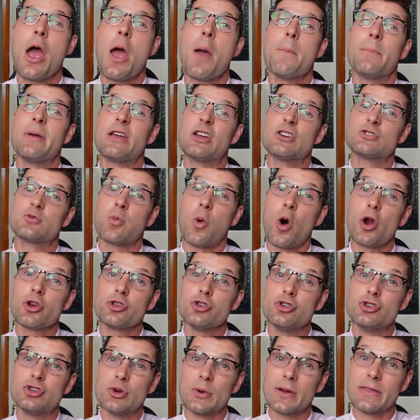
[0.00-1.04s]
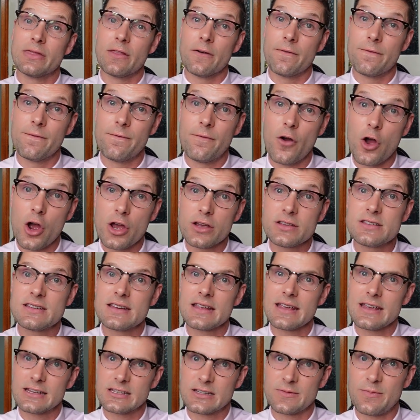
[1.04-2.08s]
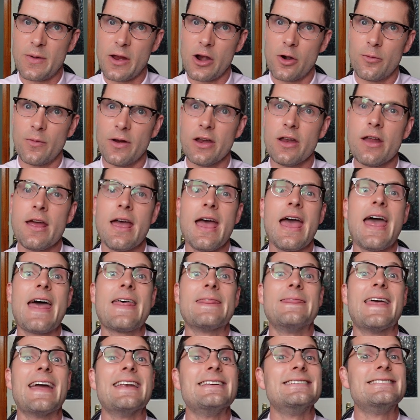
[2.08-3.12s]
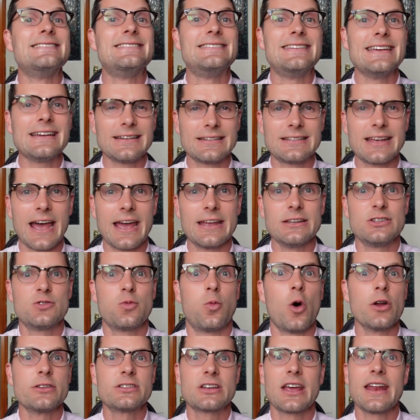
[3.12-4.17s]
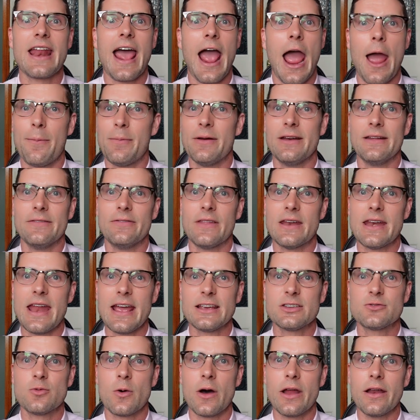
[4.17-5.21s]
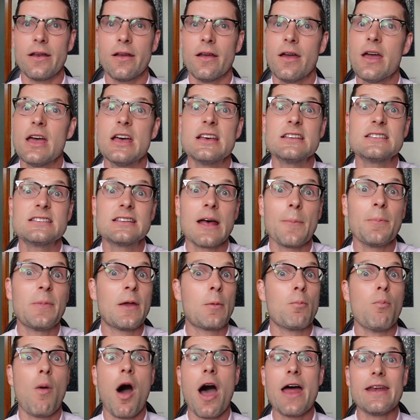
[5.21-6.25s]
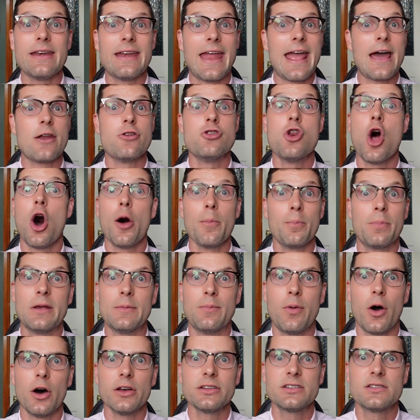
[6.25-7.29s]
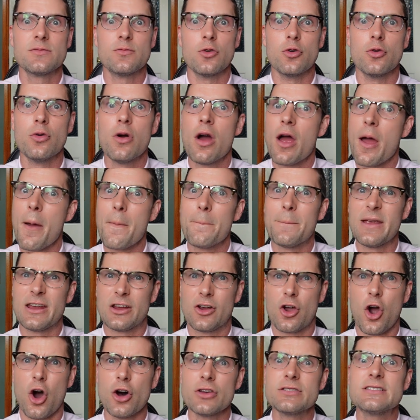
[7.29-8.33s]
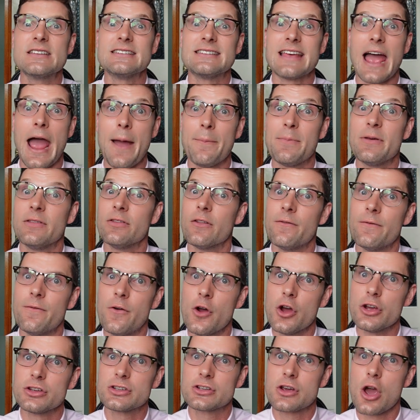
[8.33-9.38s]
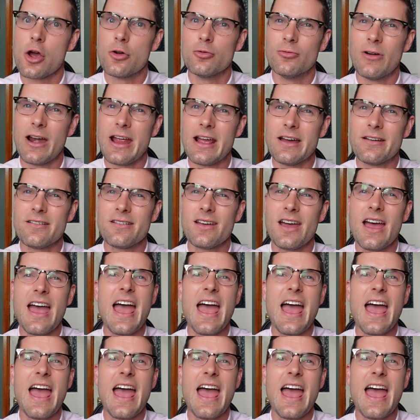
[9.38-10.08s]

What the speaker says: Because what you do in the first experiment then dictates what's going to happen in the next one. Something might now not be possible because it's happened the first go round,